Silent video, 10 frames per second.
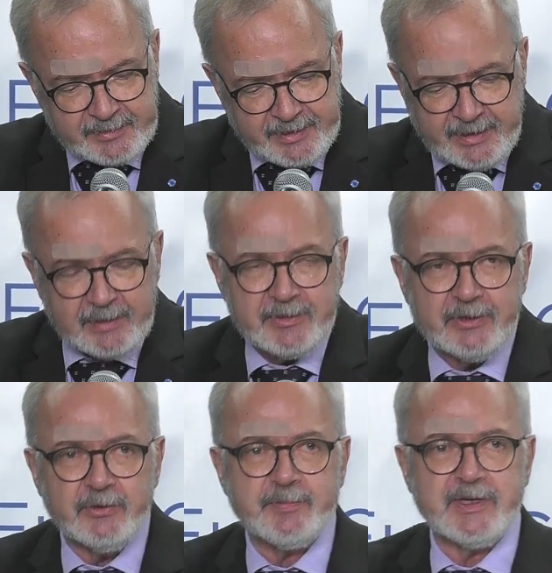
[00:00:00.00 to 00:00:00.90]
The incoming
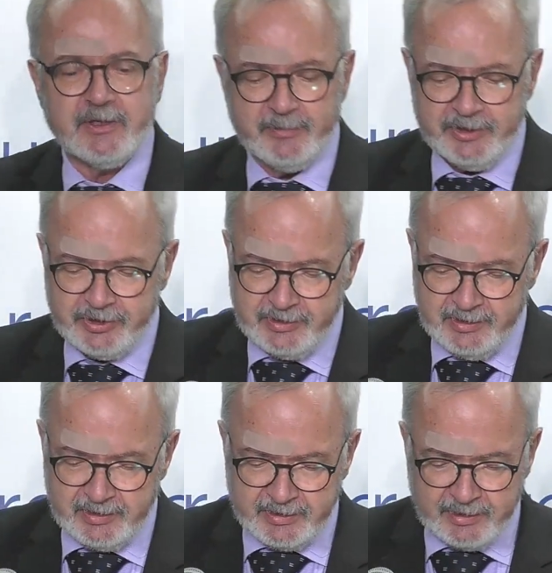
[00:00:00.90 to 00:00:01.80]
European Commission
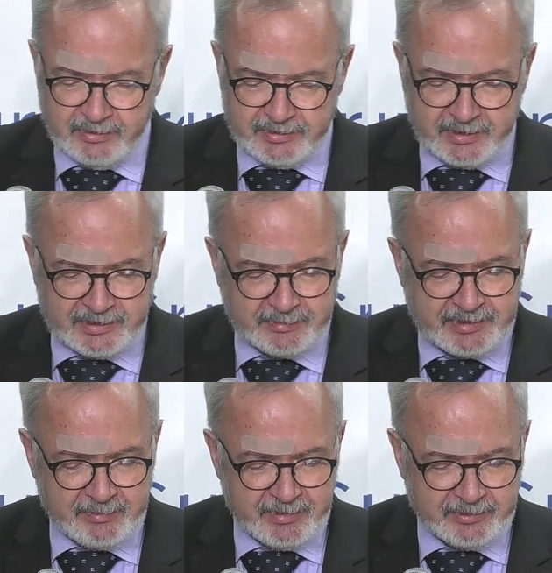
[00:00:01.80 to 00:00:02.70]
announced in
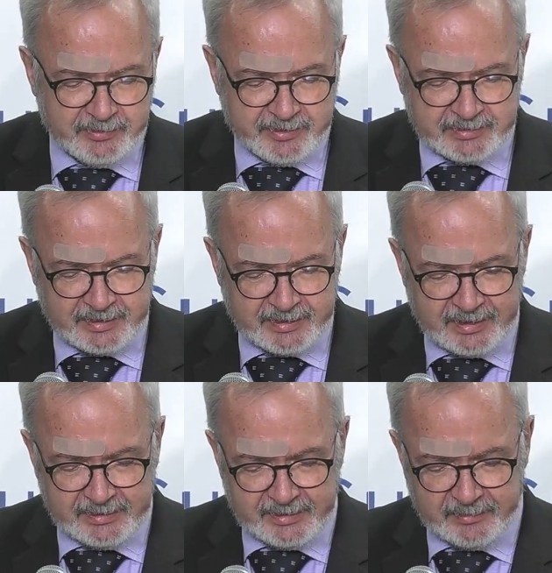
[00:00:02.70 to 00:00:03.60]
September
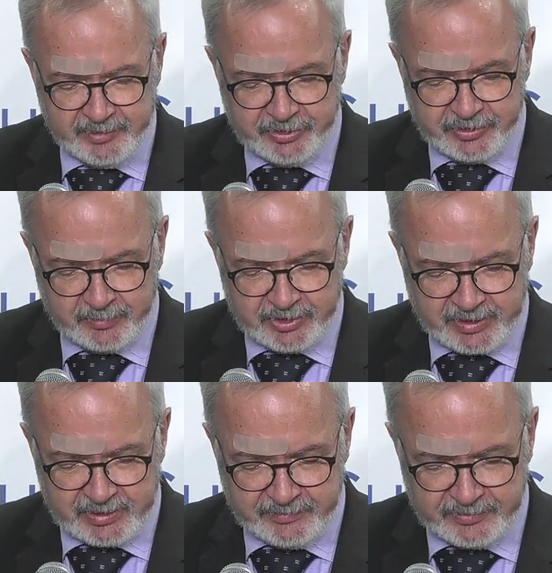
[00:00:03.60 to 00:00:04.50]
2019 ambitious
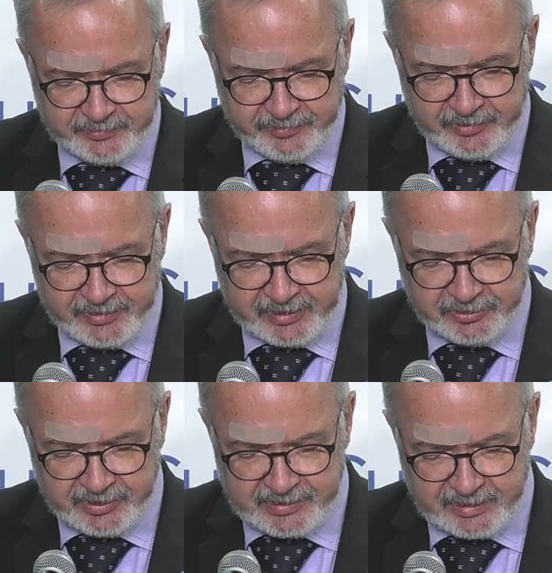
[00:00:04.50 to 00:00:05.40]
objectives to further
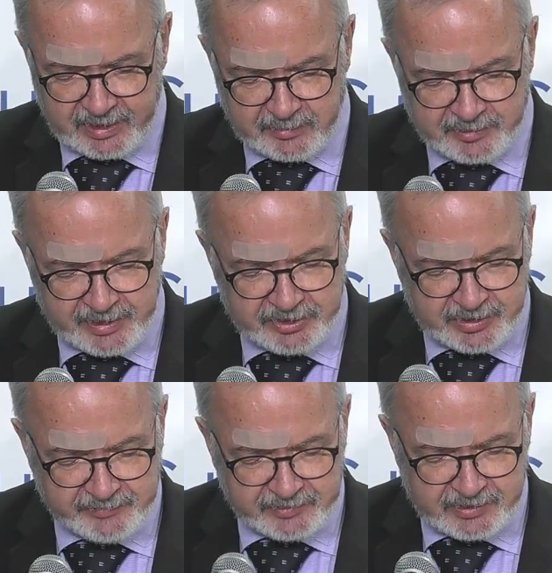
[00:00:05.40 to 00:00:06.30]
increase decarbonation
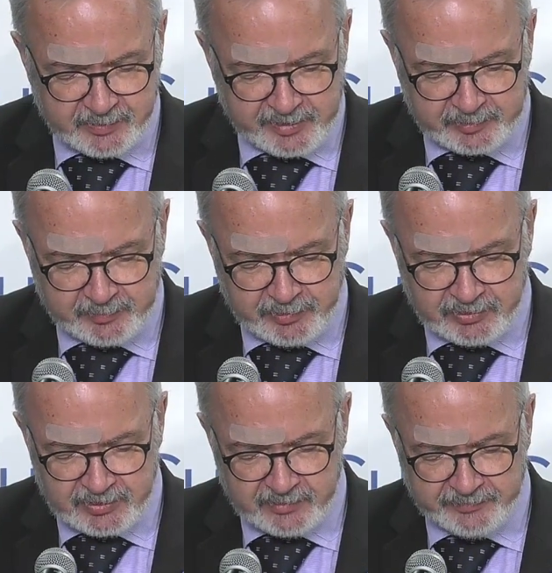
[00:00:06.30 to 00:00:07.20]
efforts with a
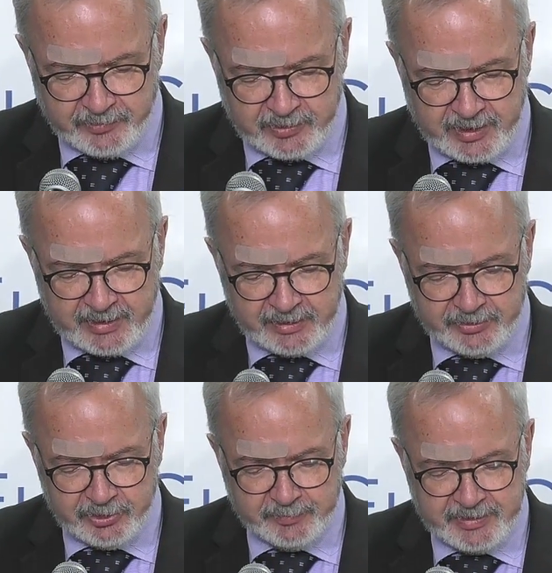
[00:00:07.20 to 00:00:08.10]
proposal for a
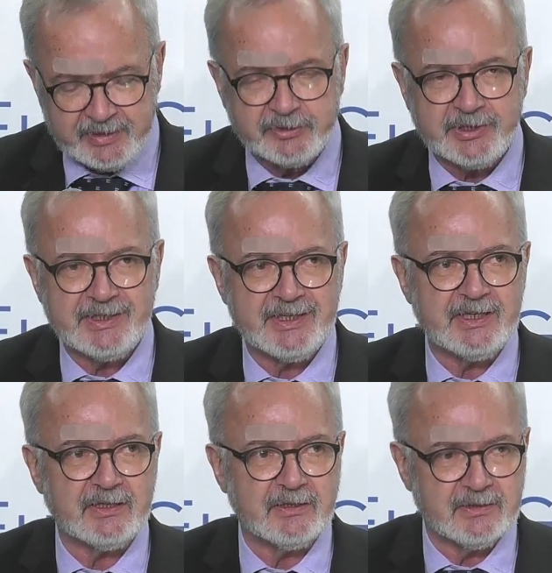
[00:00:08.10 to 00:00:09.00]
European Green
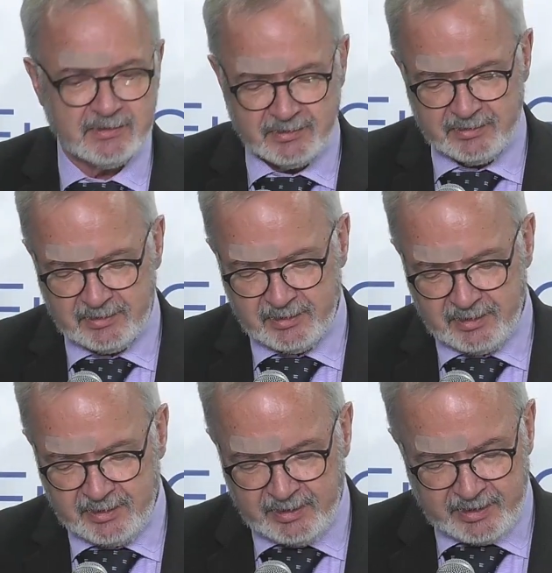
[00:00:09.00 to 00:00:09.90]
Deal
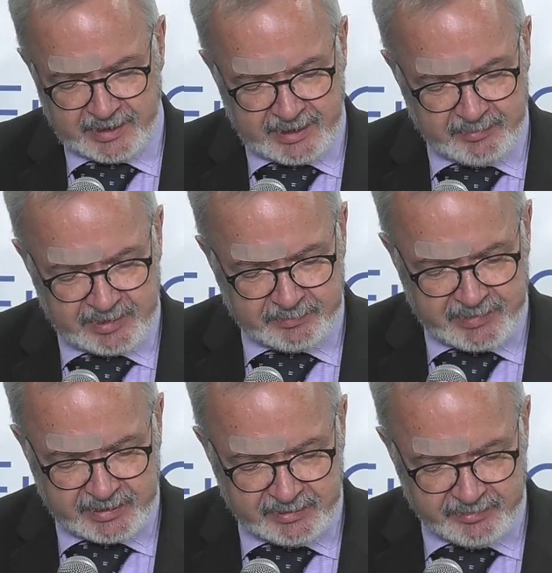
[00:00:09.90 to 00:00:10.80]
aimed at
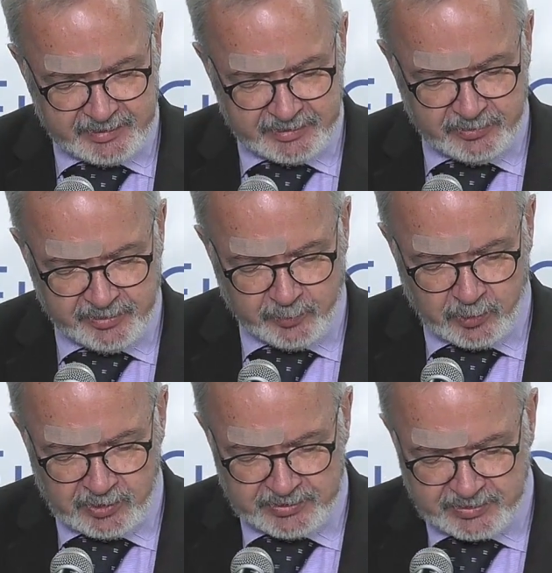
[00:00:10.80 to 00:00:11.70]
making the EU the
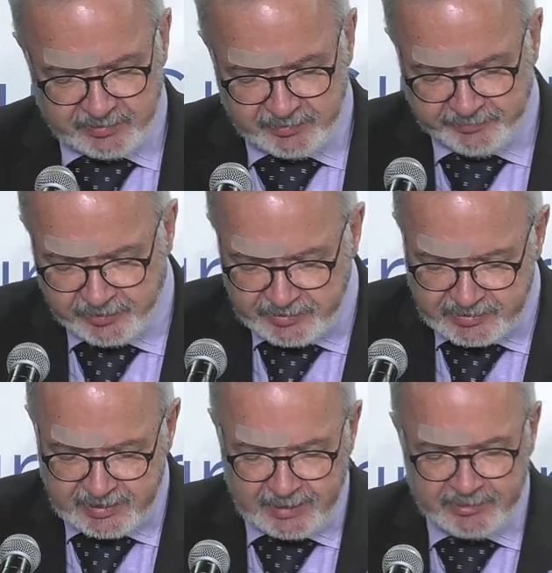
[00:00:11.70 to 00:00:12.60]
world's first
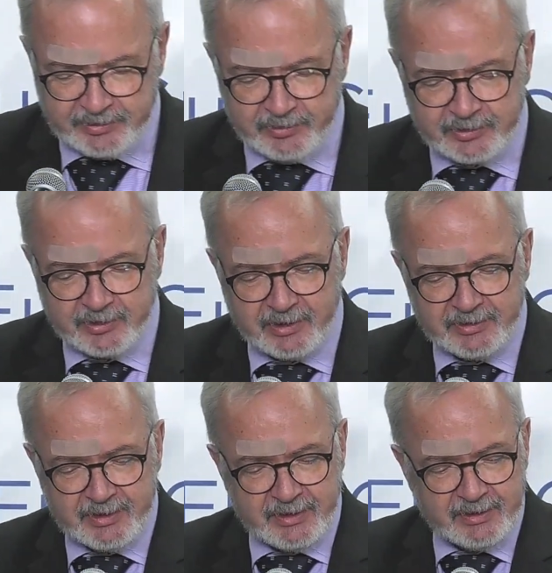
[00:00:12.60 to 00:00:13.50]
climate-neutral
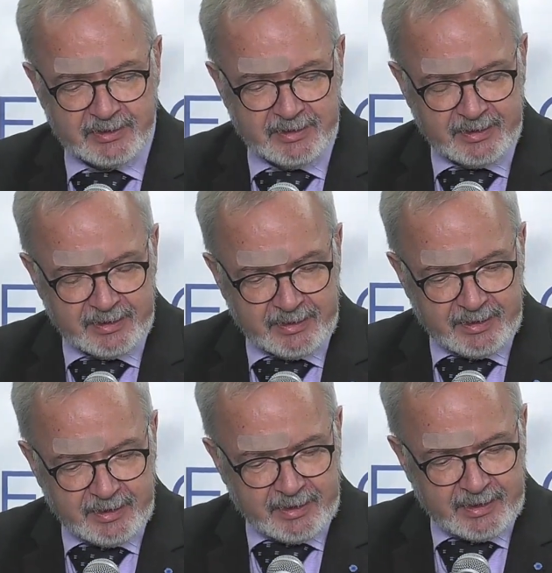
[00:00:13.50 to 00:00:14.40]
continent,
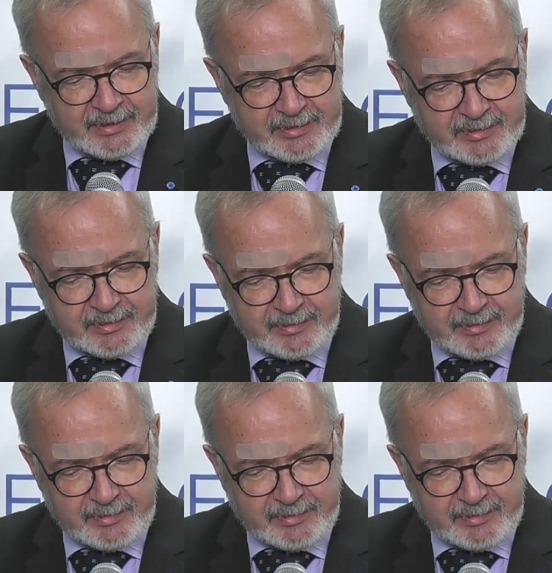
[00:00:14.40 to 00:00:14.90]
and